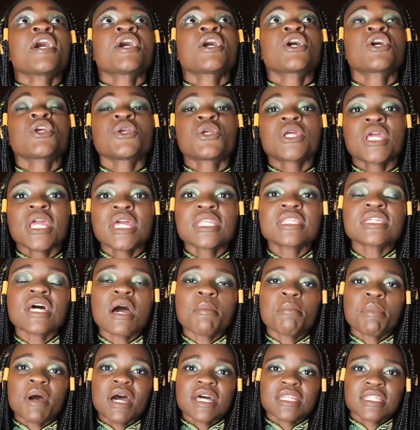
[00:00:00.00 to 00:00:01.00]
create a
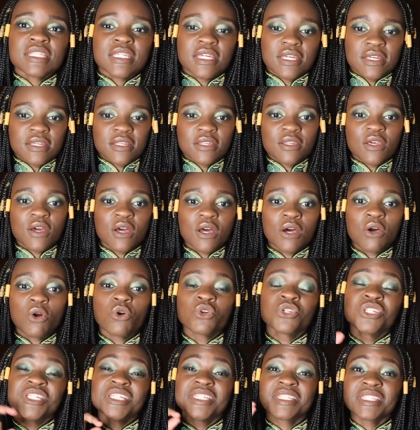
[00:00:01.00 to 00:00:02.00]
pattern,
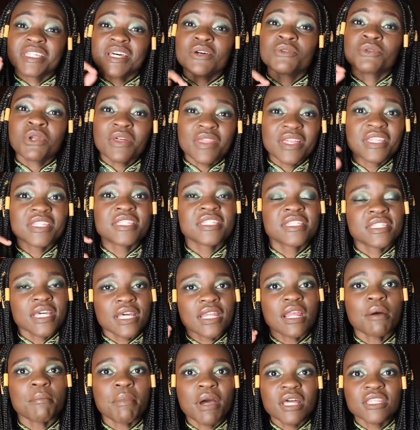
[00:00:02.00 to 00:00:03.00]
or rather
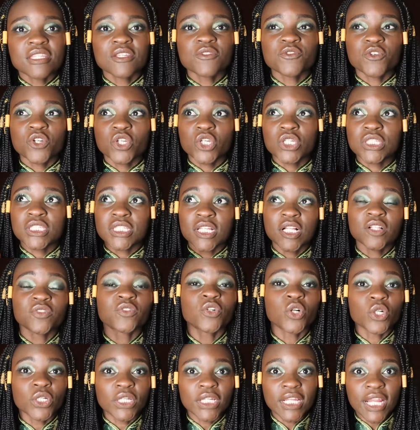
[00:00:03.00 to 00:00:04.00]
design a pattern for yourself
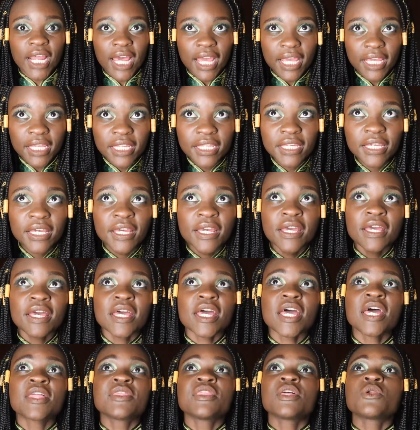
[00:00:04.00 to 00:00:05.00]
online,
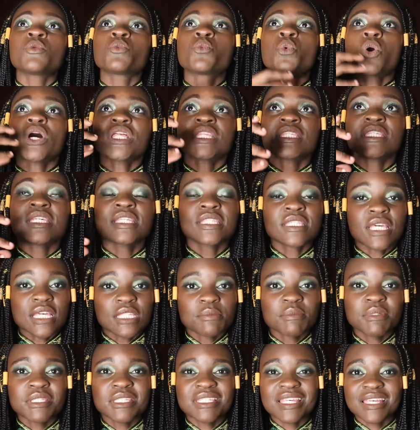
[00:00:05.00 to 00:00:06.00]
and then once it has
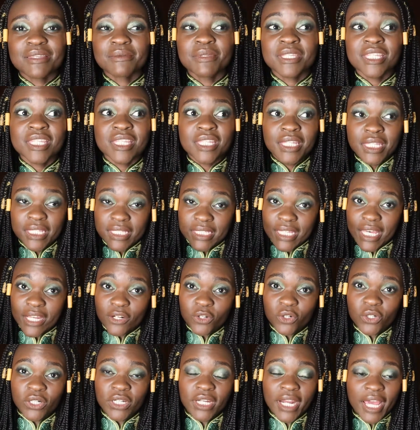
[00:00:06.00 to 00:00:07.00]
been
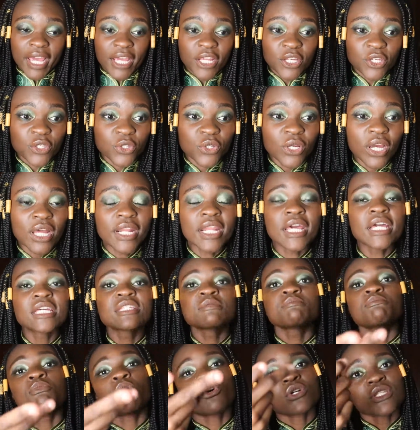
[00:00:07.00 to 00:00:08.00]
designed online, you can
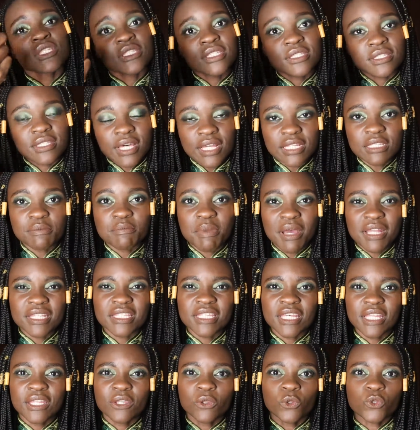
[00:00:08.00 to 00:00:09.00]
export that
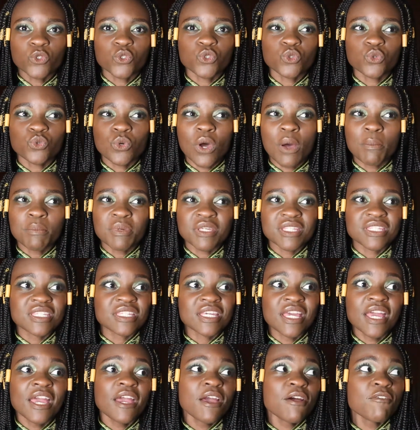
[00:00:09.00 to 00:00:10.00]
pattern onto a
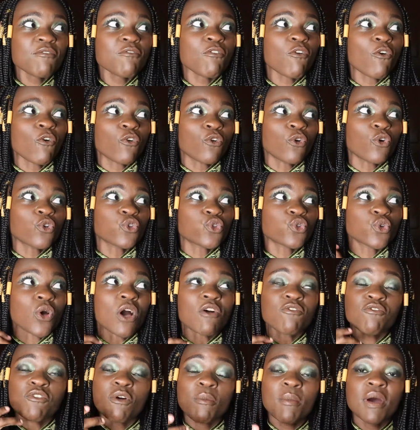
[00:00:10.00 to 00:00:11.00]
PDF or onto
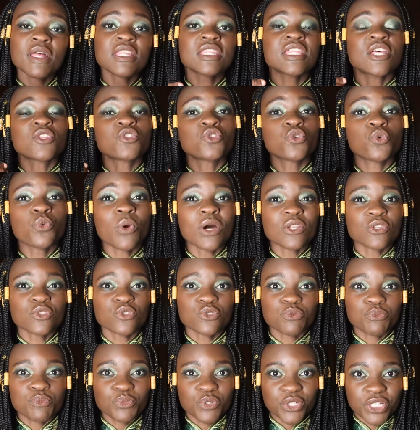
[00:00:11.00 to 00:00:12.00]
a format that you want
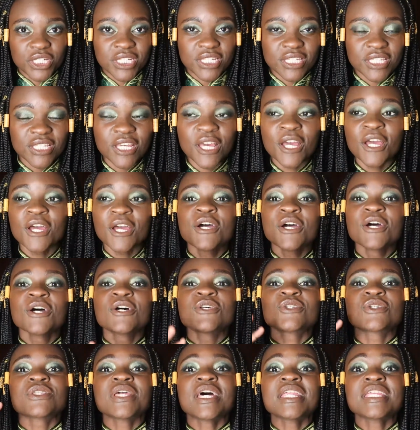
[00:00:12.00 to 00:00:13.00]
to print.
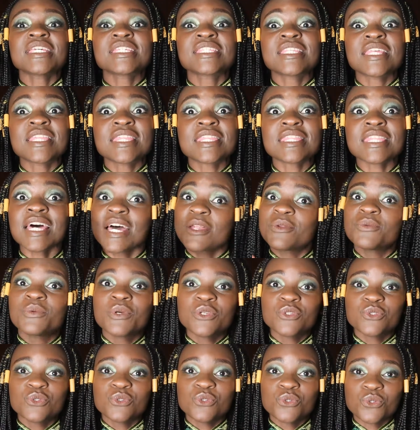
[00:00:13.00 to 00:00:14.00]
So that is the third
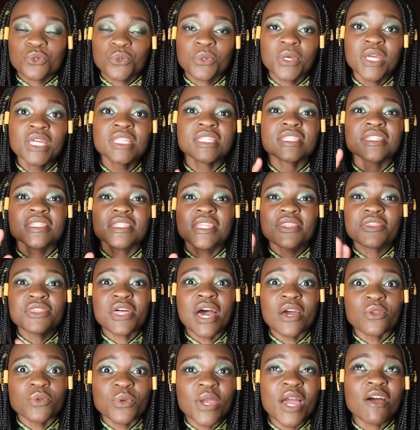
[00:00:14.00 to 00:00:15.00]
way to do it. The
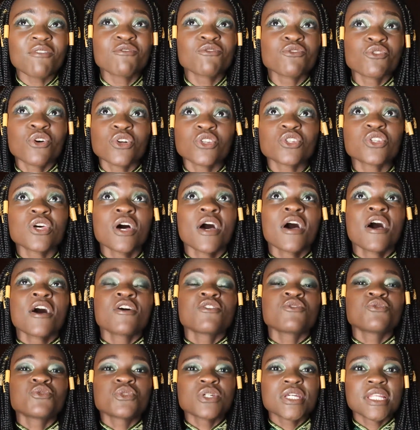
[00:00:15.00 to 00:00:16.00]
third way I've not
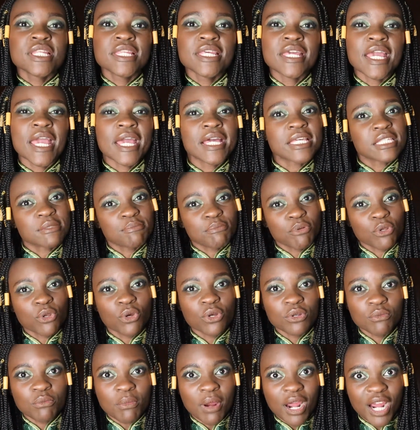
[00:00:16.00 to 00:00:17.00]
really
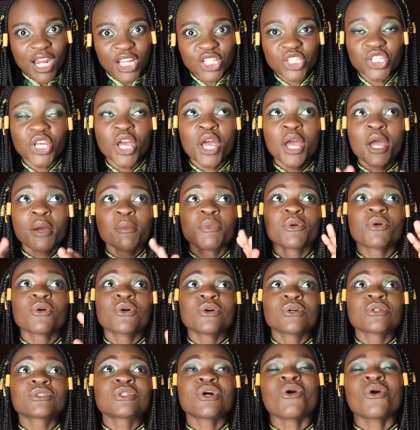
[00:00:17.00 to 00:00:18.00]
explored much
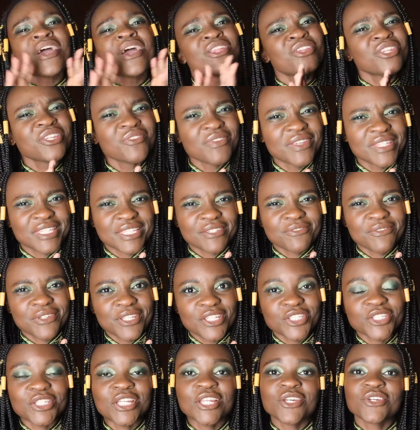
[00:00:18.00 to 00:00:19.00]
because didn't even
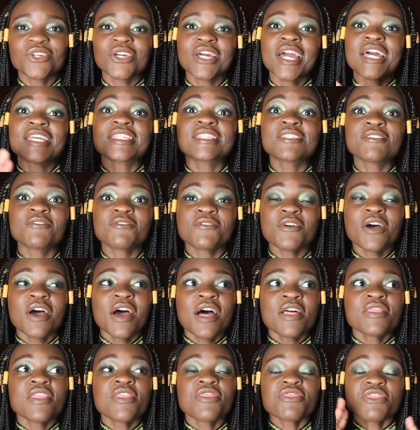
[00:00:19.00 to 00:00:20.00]
finish telling you guys the
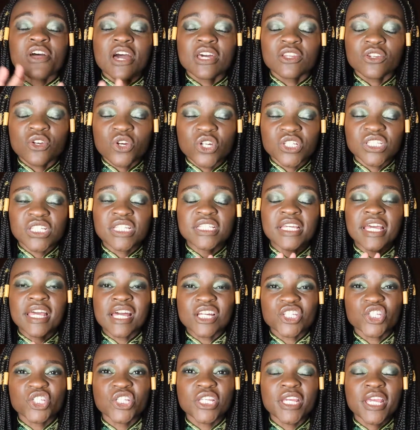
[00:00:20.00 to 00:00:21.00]
third course that I
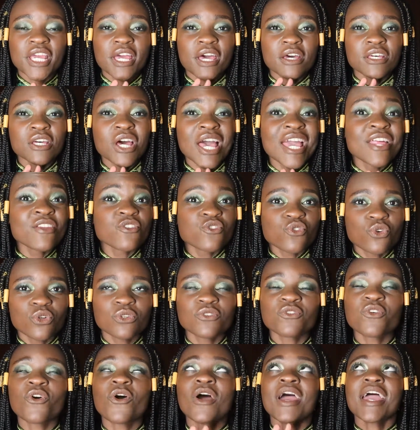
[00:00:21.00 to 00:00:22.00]
actually
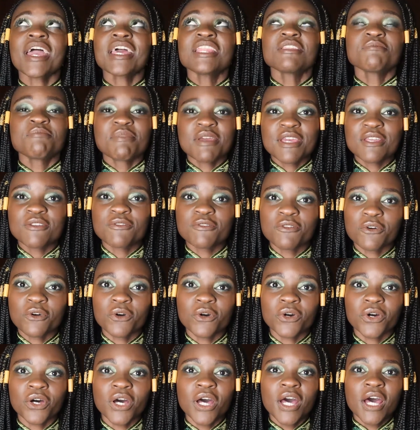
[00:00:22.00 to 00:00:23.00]
enrolled for and paid
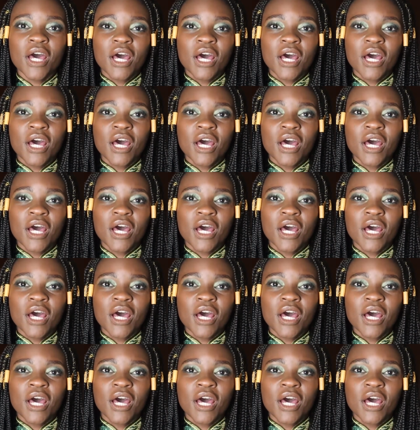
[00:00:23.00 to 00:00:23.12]
for